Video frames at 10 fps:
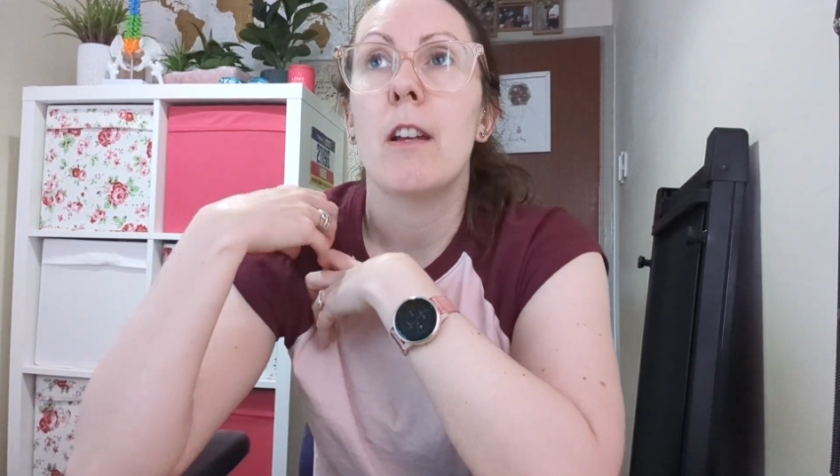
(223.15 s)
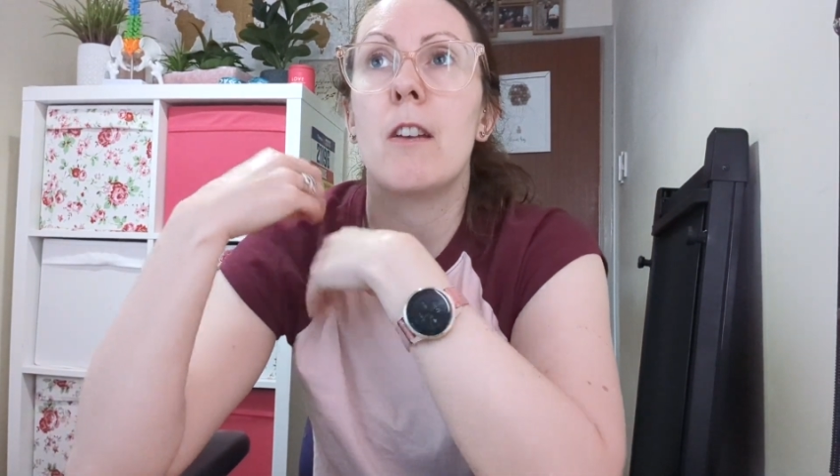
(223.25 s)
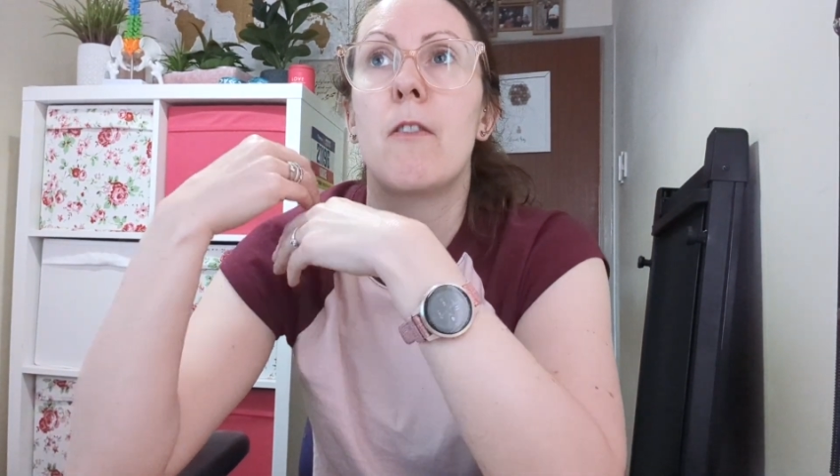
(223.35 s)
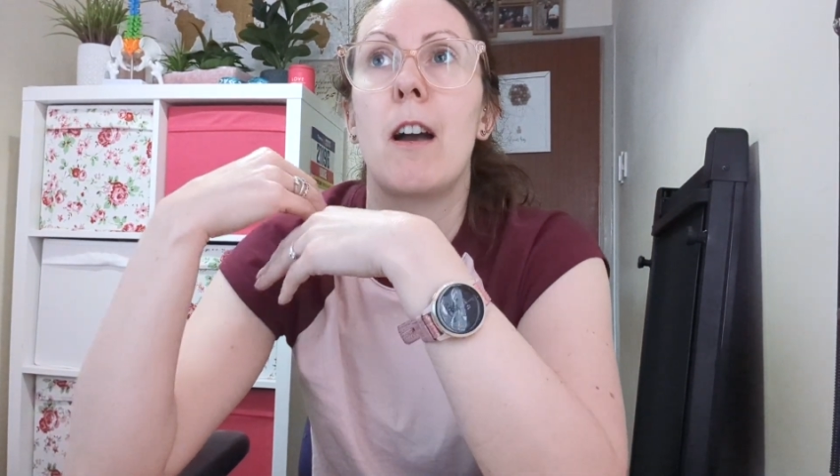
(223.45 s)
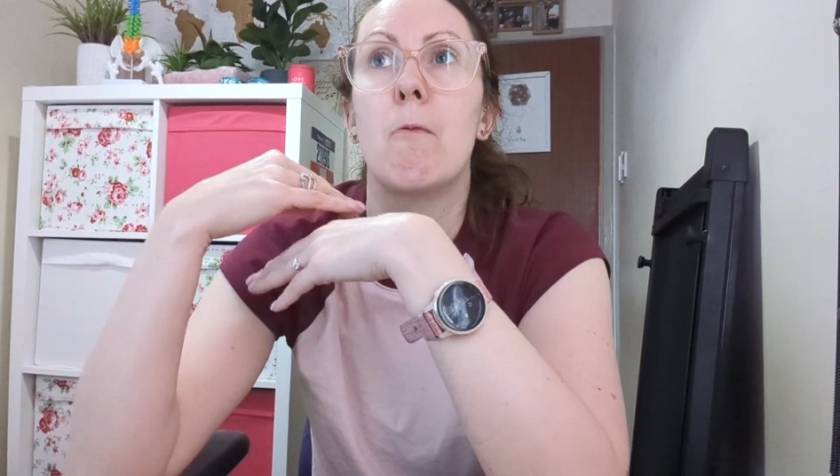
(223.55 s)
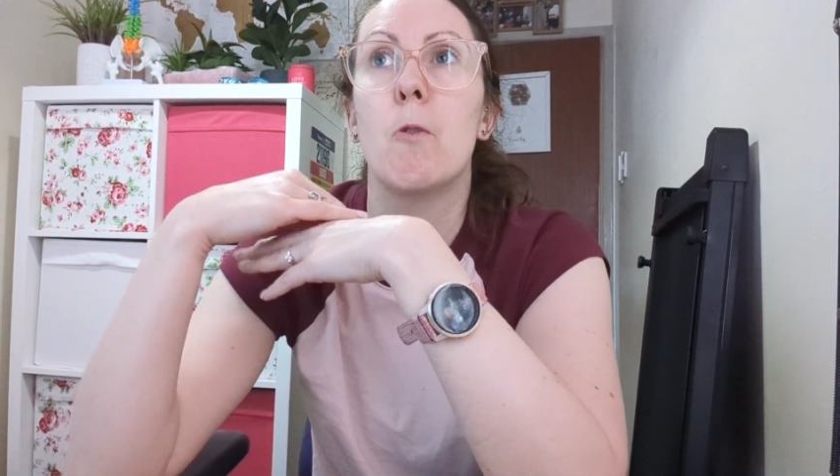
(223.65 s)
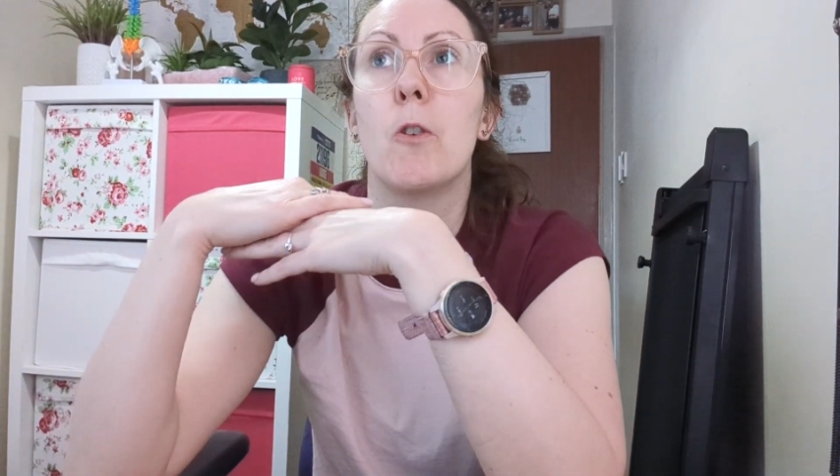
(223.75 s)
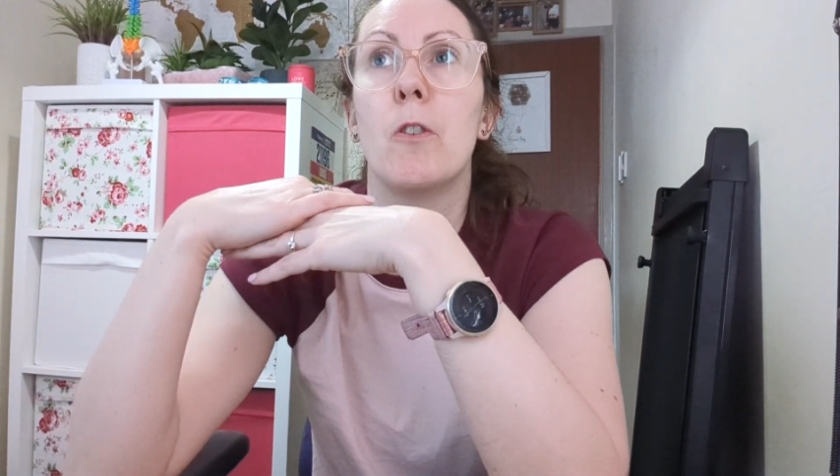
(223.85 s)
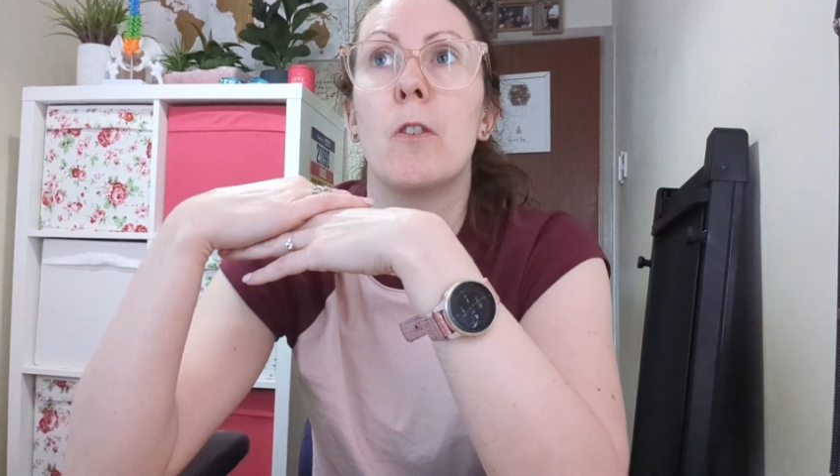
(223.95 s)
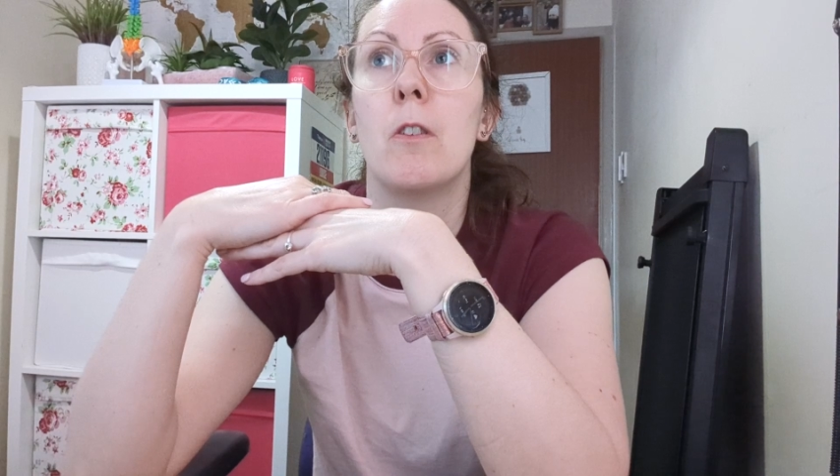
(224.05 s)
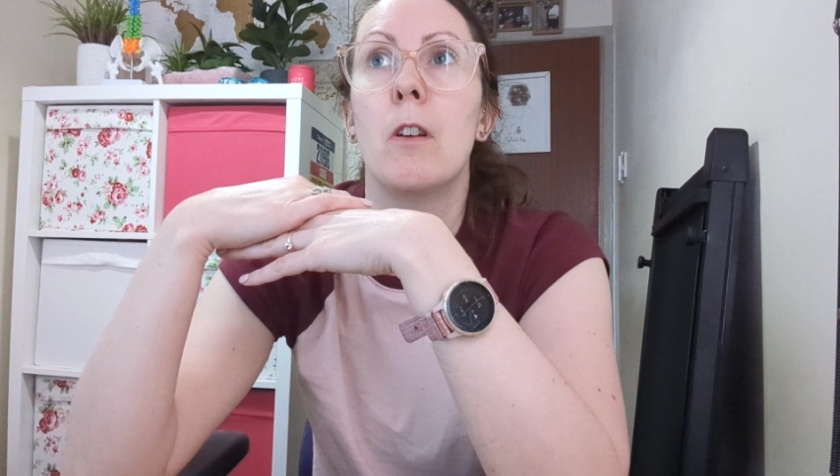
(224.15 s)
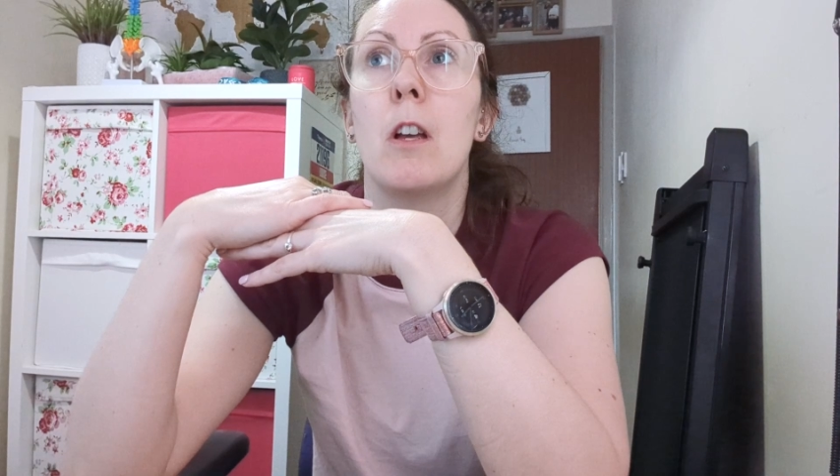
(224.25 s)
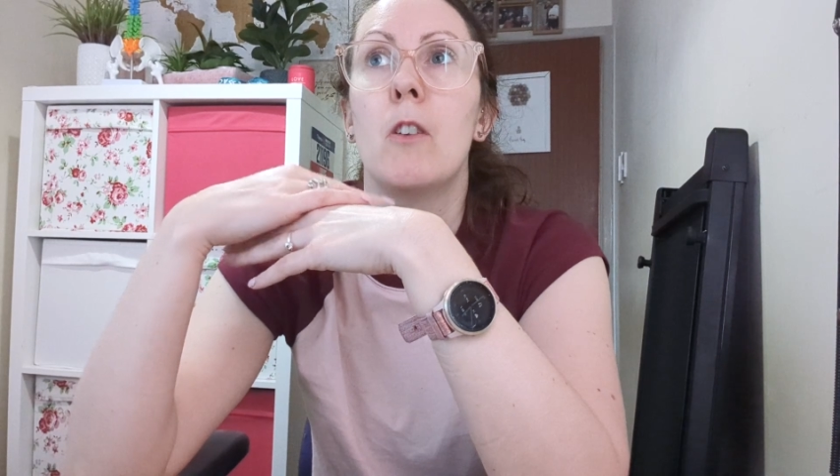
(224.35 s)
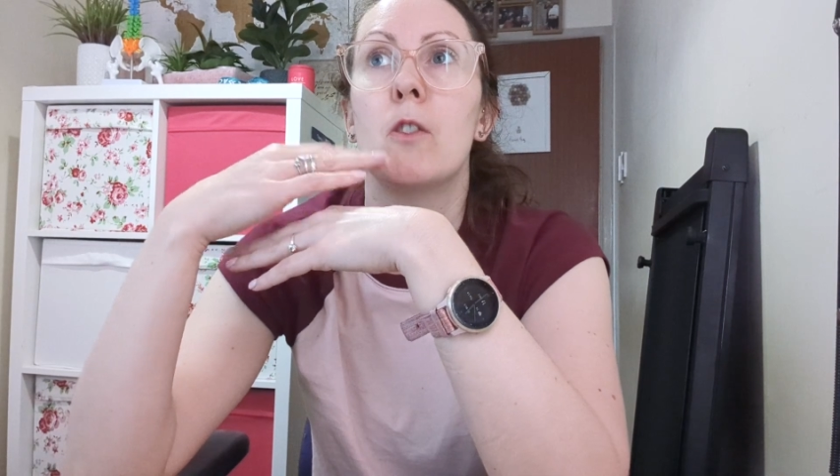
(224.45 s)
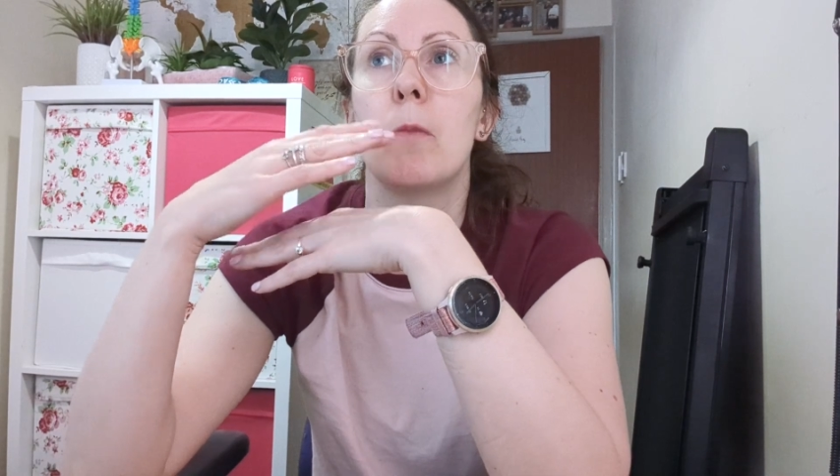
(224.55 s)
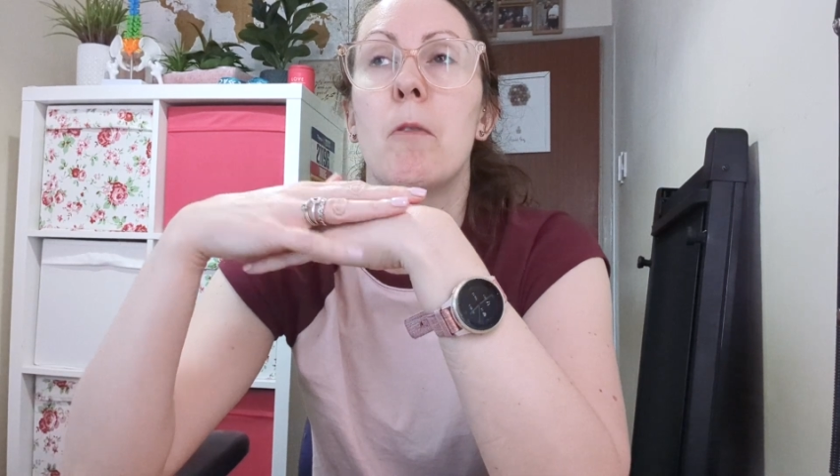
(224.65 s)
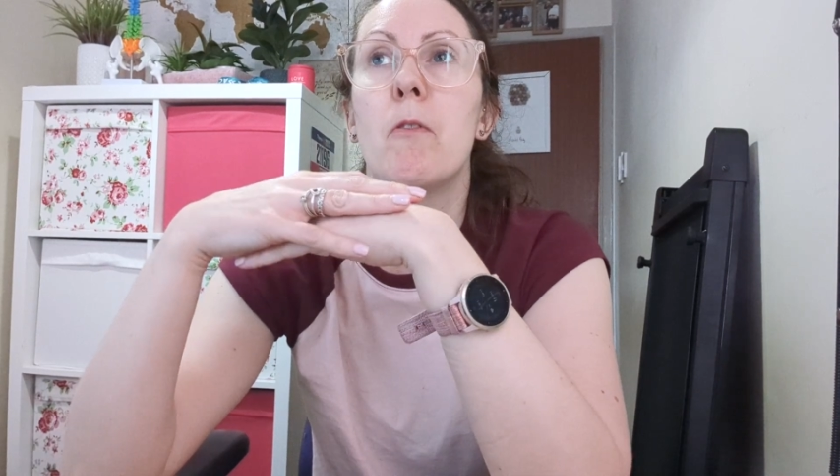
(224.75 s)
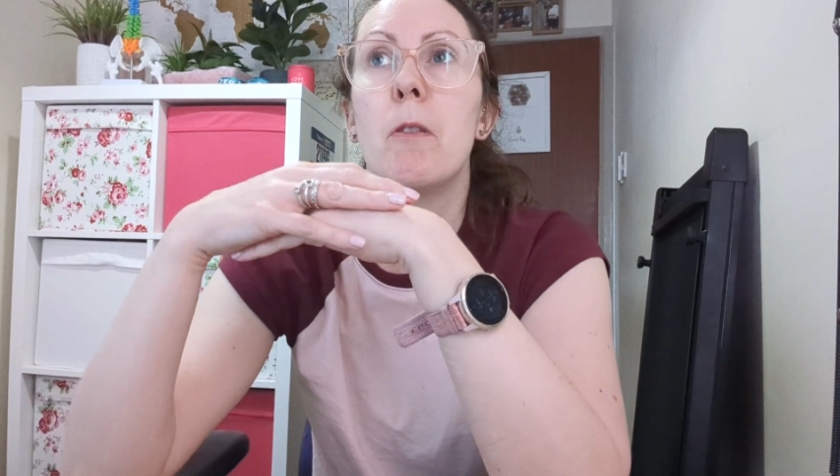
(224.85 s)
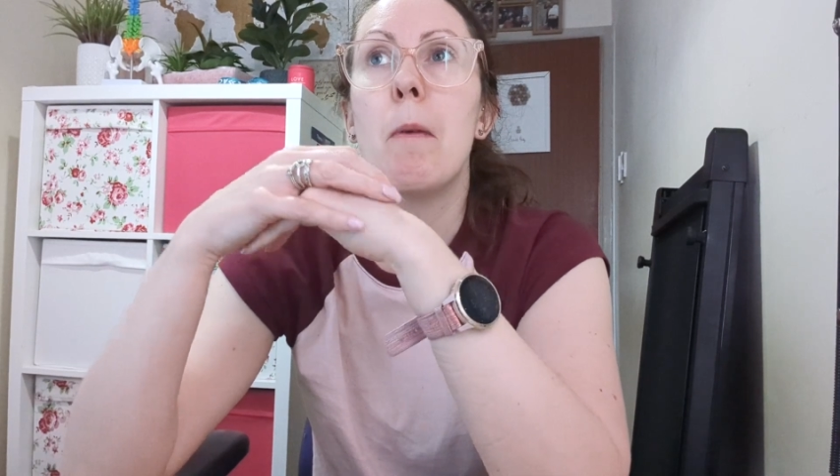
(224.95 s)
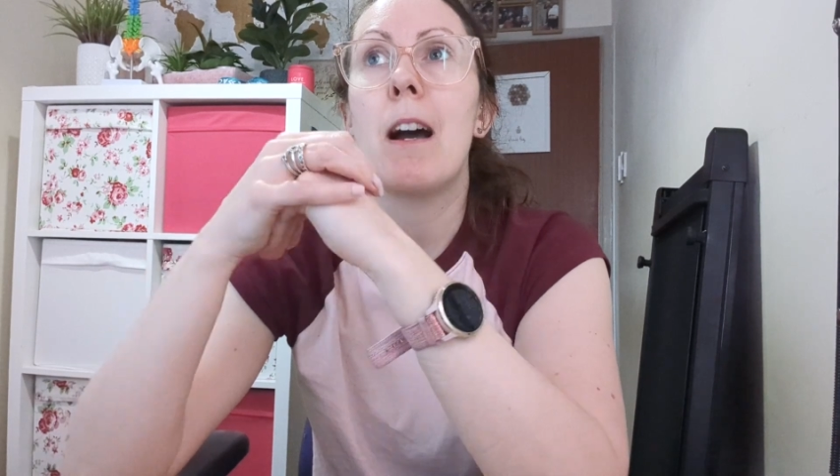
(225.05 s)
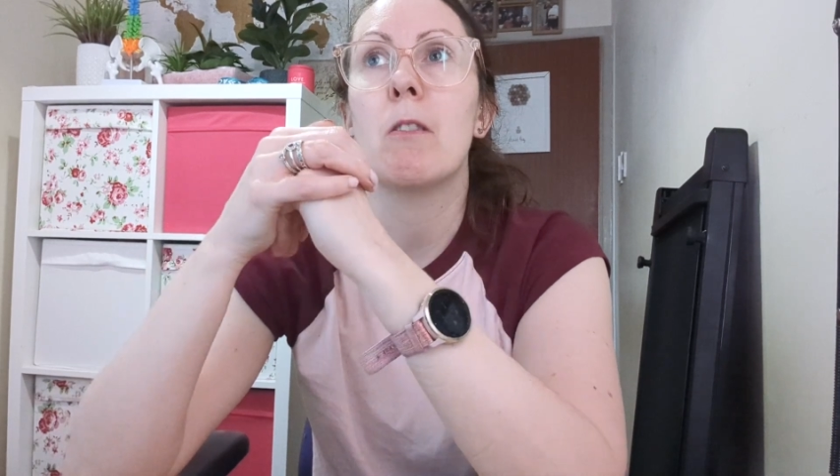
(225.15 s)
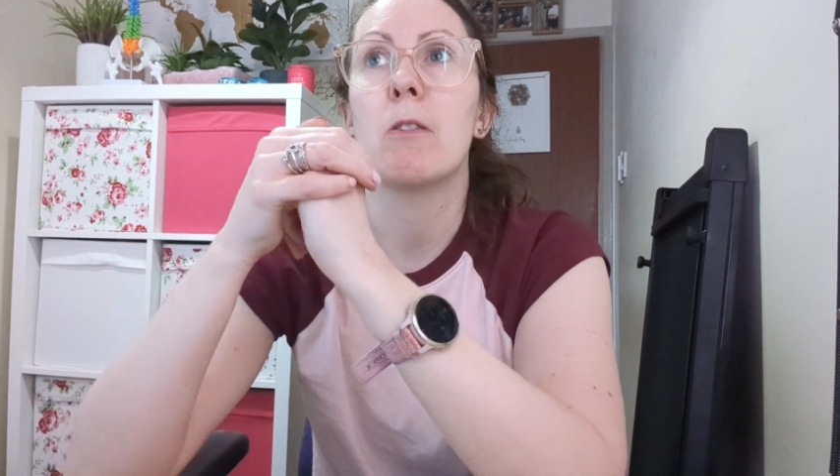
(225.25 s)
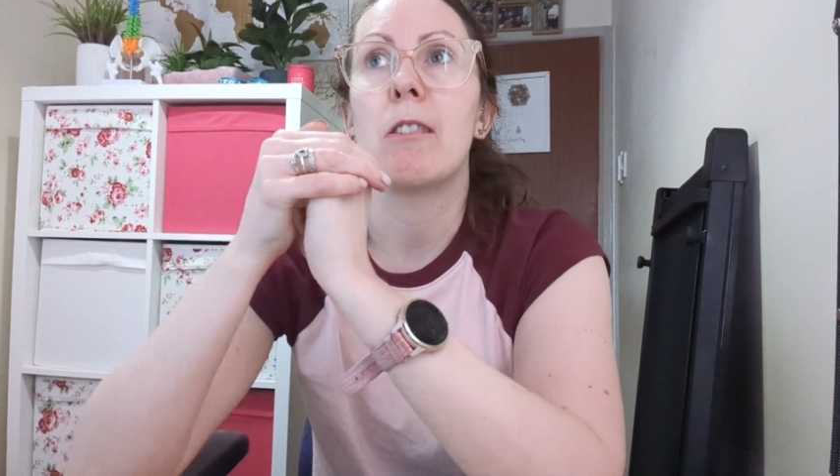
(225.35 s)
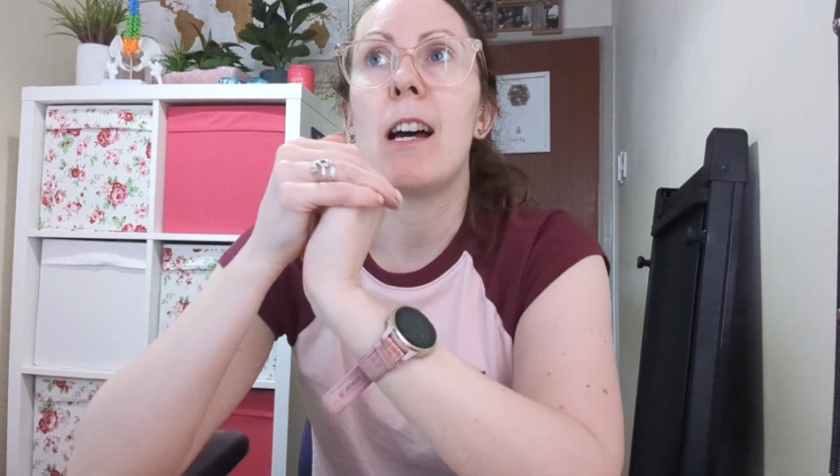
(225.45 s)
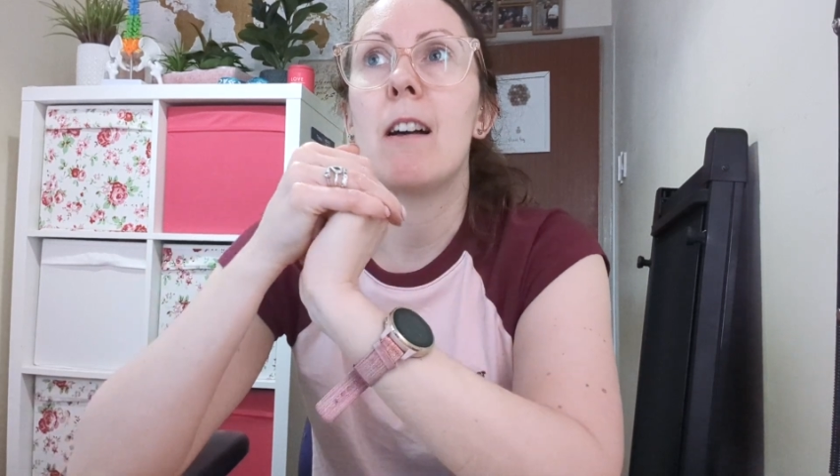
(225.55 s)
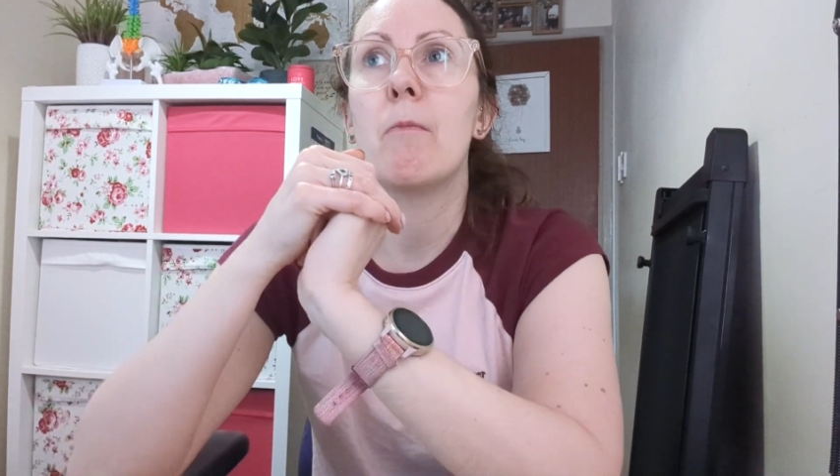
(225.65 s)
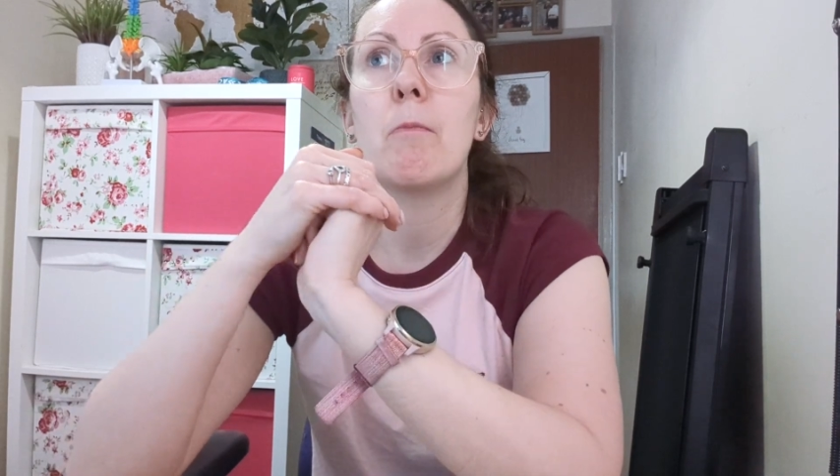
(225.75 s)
if I run some of the miles that